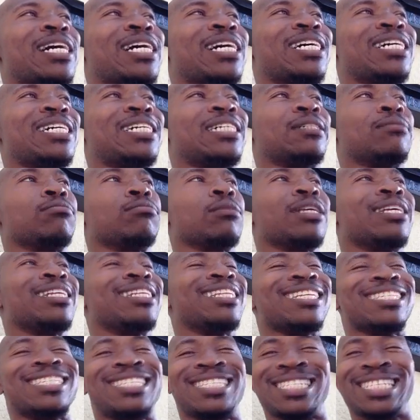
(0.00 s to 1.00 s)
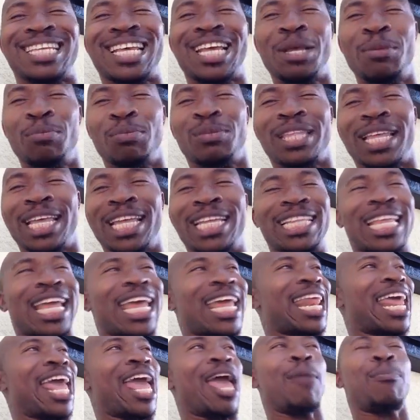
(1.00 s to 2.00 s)
The same thing
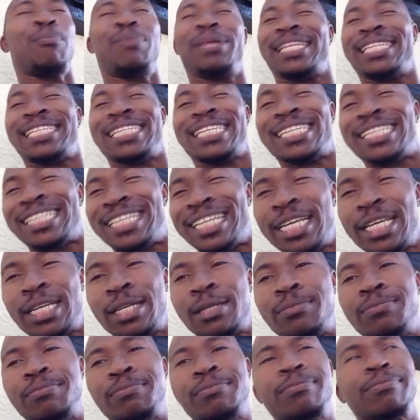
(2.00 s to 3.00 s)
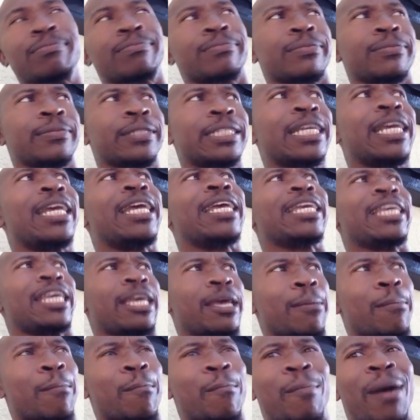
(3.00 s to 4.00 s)
that happened to them
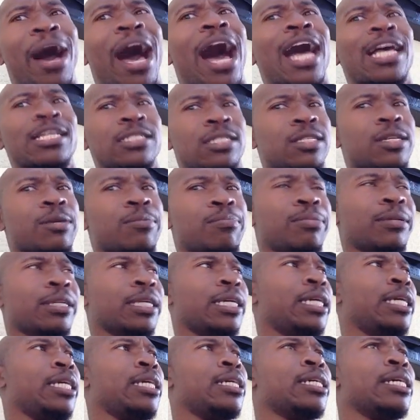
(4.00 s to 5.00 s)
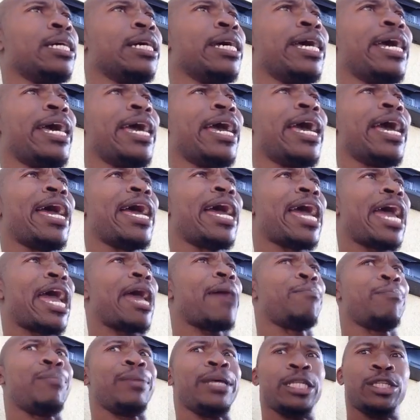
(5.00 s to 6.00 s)
can possibly
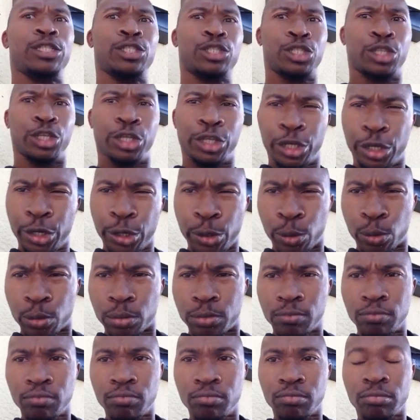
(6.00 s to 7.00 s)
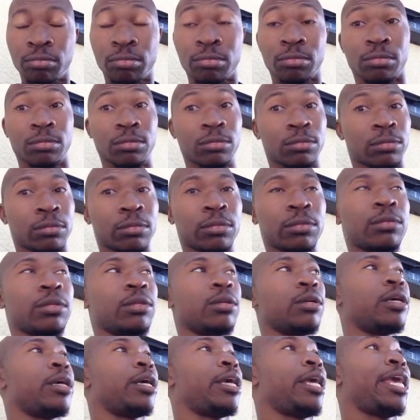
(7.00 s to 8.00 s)
happen to you
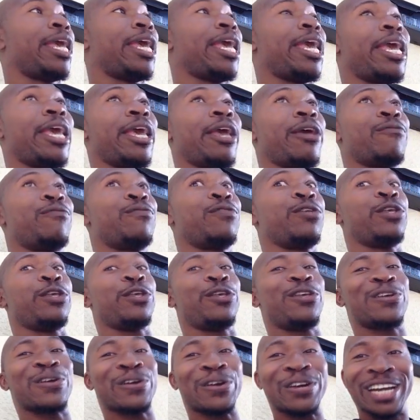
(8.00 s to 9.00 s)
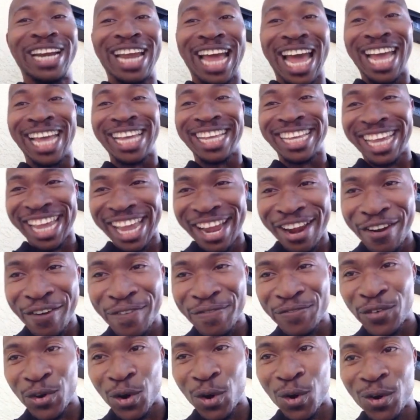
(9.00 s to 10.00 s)
if you're not
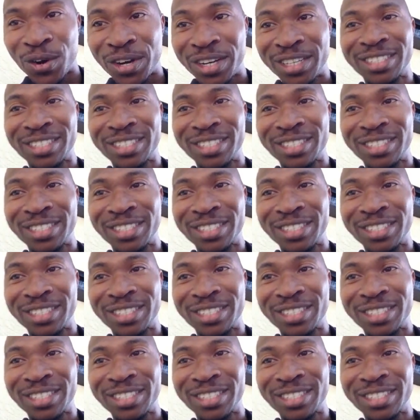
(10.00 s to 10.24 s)
careful.